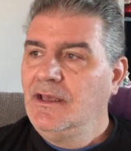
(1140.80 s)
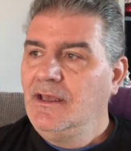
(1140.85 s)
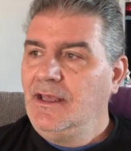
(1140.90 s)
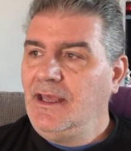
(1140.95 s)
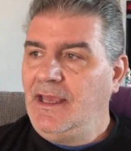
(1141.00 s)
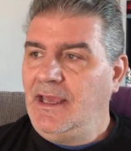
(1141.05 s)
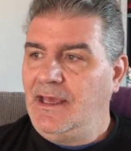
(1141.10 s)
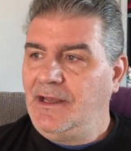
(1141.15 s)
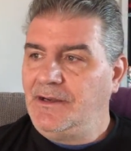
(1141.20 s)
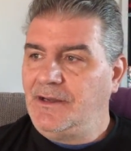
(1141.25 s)

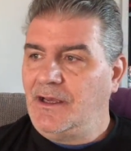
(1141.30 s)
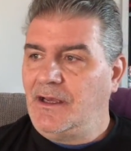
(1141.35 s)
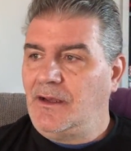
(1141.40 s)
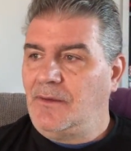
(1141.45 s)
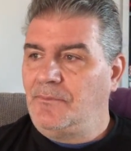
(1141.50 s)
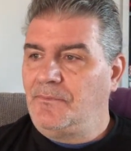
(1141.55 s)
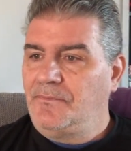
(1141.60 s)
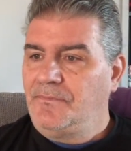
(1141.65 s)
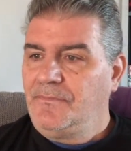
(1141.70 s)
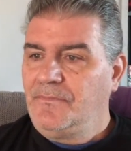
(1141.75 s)
and
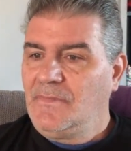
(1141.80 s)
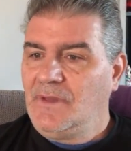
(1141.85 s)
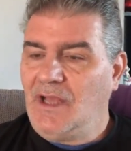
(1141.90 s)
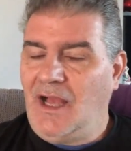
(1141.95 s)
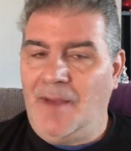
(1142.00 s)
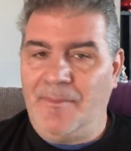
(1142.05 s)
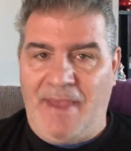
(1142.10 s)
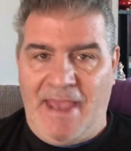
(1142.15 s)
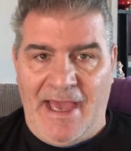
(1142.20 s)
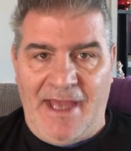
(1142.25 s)
I'm
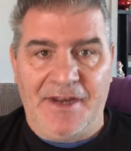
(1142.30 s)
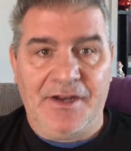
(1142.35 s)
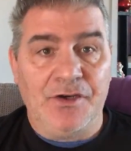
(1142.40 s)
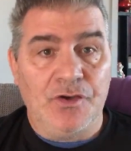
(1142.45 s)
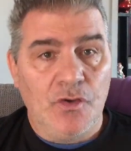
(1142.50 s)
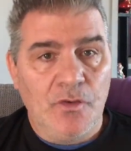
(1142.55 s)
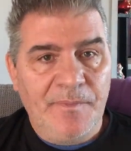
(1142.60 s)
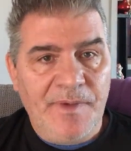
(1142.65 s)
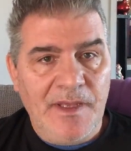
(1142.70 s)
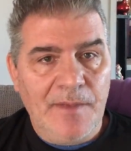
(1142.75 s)
adding
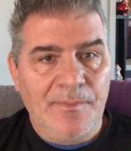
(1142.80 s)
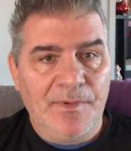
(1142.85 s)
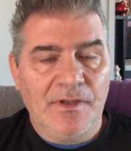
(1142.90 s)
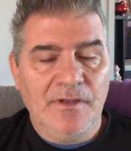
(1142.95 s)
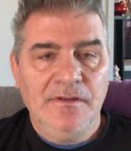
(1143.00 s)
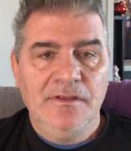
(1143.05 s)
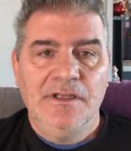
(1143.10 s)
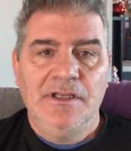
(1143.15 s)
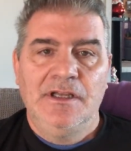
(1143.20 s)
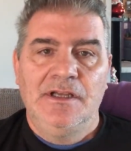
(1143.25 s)
new
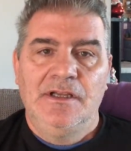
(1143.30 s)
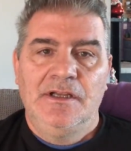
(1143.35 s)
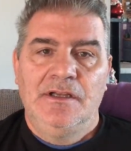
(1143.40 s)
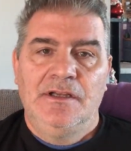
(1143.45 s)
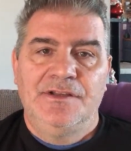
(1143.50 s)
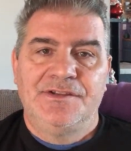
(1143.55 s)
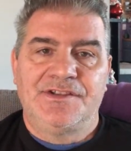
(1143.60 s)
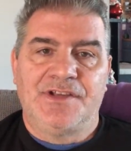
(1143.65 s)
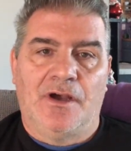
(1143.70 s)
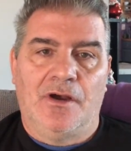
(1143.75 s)
people.
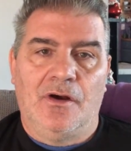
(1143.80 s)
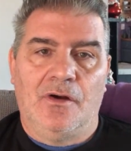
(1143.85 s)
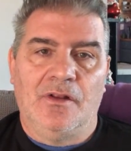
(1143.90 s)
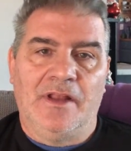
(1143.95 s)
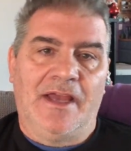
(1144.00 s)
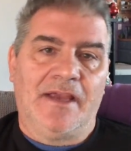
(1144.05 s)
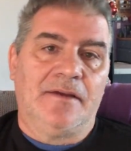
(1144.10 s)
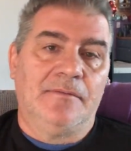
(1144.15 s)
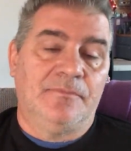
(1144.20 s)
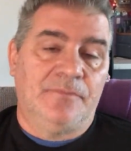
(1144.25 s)
So
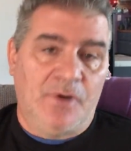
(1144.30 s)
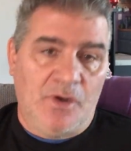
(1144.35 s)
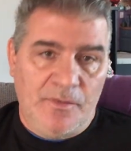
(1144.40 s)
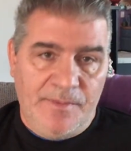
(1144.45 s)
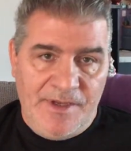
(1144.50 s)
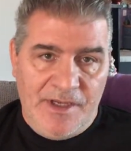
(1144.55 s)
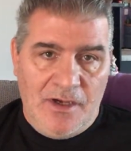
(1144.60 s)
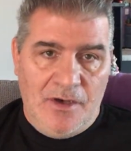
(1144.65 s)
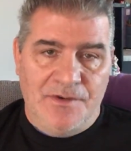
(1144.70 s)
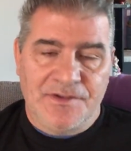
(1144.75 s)
like
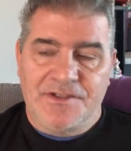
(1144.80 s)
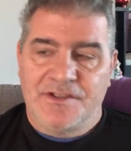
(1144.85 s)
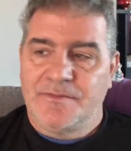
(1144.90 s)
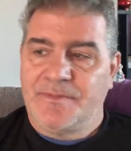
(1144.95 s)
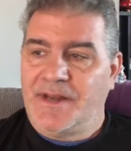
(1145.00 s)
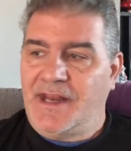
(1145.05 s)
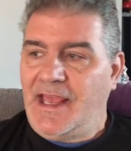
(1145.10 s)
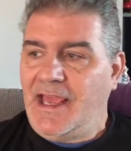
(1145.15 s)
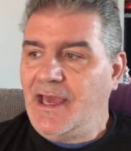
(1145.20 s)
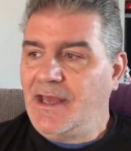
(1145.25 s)
Booby Goats has
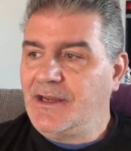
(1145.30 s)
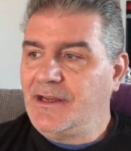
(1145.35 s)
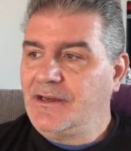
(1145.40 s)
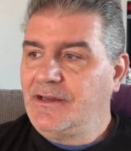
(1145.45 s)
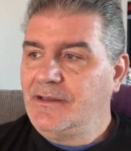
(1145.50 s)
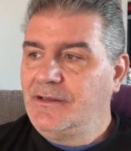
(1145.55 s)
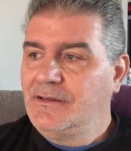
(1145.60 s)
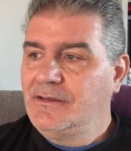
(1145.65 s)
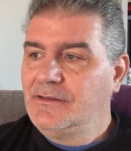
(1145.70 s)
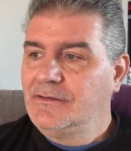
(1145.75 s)
been added.
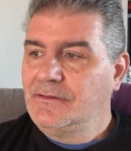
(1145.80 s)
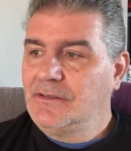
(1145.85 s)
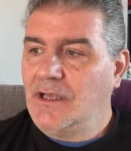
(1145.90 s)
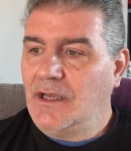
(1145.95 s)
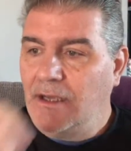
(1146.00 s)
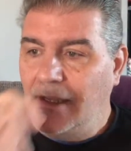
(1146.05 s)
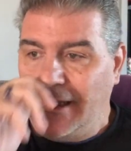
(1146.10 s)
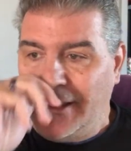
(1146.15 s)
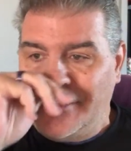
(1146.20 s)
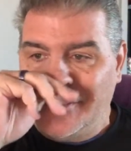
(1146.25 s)

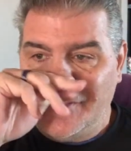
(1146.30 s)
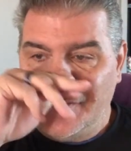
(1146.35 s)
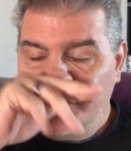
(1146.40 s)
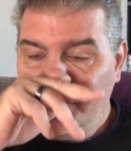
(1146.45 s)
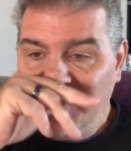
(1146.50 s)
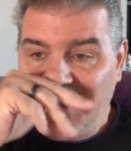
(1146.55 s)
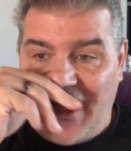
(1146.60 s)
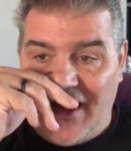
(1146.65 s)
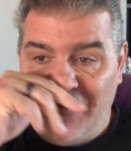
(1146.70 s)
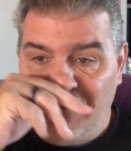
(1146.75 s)

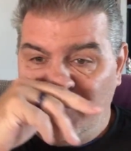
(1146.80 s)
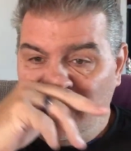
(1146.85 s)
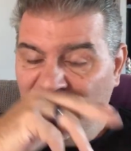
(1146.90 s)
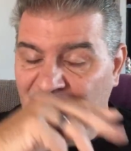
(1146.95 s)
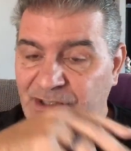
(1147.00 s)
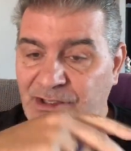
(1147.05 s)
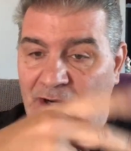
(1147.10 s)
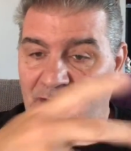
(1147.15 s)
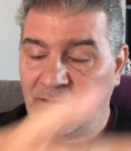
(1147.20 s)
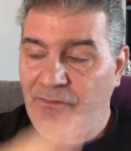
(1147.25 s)
We
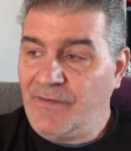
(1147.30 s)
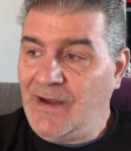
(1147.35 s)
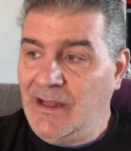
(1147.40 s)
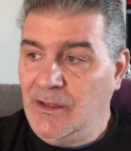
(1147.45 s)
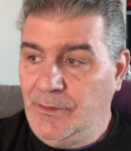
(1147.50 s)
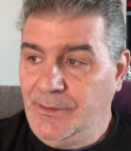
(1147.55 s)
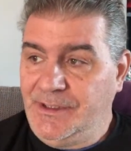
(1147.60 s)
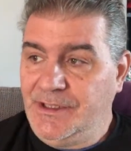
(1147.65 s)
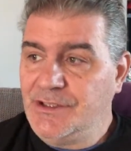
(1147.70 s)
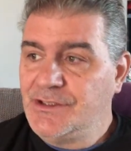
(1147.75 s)
started
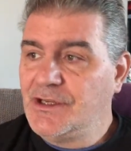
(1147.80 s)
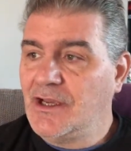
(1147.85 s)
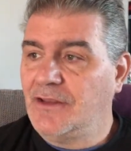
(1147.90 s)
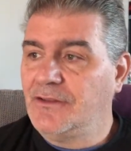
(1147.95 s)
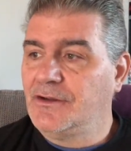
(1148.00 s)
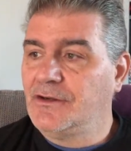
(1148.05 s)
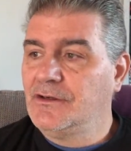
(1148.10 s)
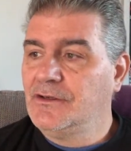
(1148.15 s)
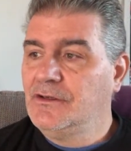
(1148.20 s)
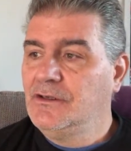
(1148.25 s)
following each
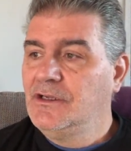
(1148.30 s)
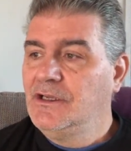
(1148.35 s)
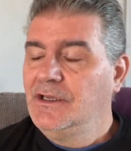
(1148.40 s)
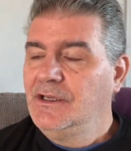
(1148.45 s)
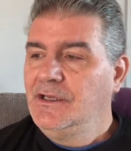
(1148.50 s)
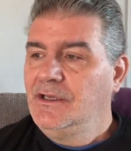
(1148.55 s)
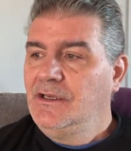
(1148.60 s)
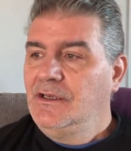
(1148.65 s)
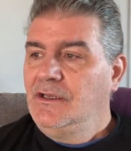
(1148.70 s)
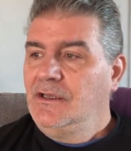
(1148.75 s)
other,
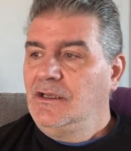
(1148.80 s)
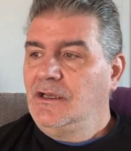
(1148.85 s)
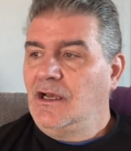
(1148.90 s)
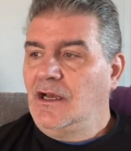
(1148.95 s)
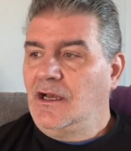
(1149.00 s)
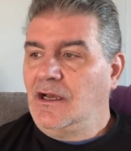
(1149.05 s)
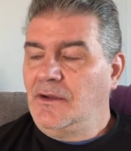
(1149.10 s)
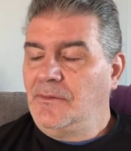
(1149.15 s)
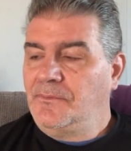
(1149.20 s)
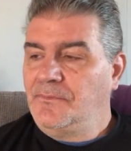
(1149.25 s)

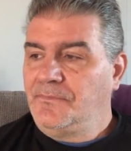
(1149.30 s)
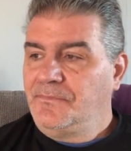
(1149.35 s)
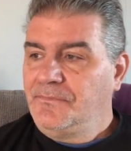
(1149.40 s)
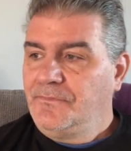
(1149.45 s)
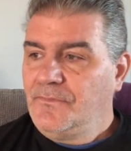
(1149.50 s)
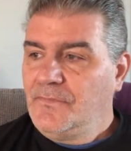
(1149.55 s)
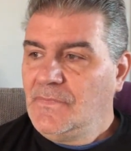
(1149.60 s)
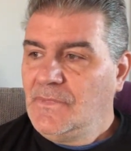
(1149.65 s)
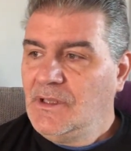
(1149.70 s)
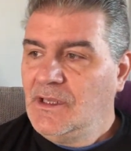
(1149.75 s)
and
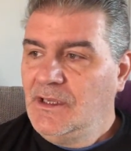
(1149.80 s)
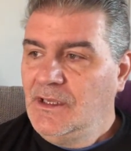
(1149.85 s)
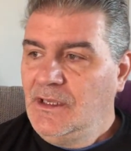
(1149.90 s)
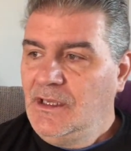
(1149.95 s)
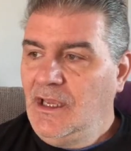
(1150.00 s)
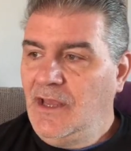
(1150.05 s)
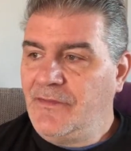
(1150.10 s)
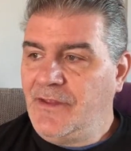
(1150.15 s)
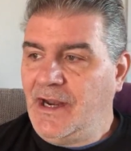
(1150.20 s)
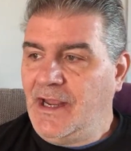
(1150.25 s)

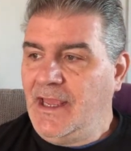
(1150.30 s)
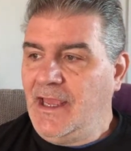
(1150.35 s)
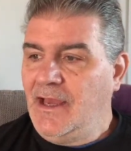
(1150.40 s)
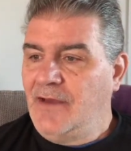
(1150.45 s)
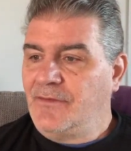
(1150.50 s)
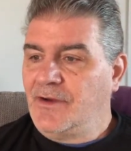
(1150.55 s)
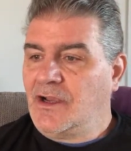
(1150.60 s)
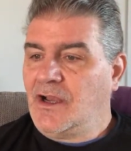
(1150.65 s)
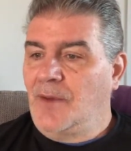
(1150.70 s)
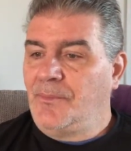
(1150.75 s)
then I have
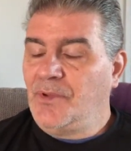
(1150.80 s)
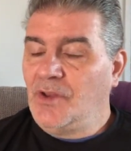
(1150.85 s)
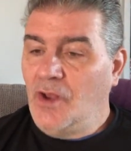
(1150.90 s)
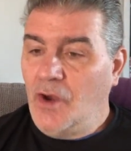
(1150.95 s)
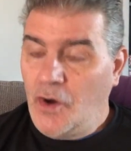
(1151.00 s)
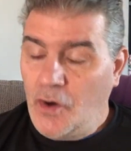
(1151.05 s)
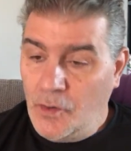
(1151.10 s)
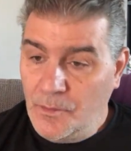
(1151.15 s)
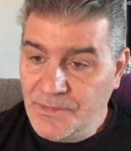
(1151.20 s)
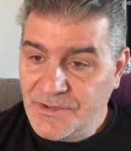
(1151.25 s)
a couple
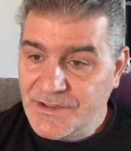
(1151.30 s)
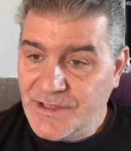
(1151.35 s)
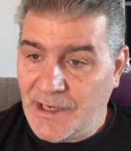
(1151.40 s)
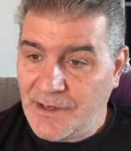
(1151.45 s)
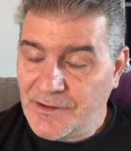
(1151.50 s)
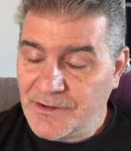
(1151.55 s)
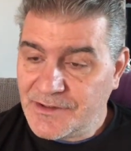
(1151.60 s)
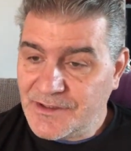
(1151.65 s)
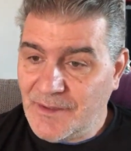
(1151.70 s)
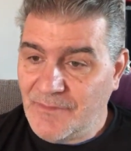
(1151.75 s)

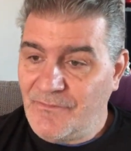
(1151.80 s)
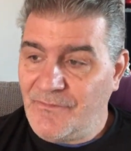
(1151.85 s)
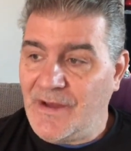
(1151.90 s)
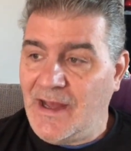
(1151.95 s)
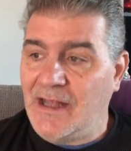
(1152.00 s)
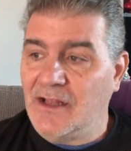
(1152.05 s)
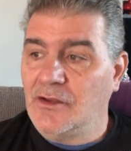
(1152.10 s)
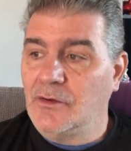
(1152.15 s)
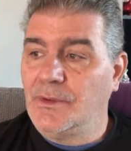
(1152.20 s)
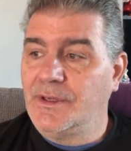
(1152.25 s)
homesteaders I'm
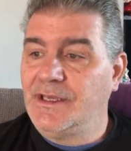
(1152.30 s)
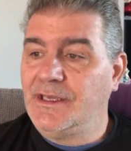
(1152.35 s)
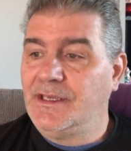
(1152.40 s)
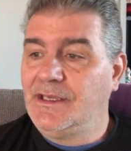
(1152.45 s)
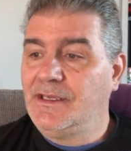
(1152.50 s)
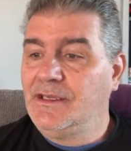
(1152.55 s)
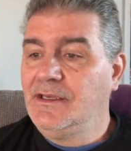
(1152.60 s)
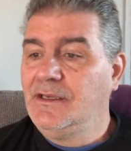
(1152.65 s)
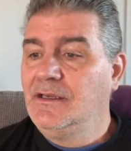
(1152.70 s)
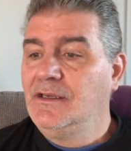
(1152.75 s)

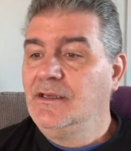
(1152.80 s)
following,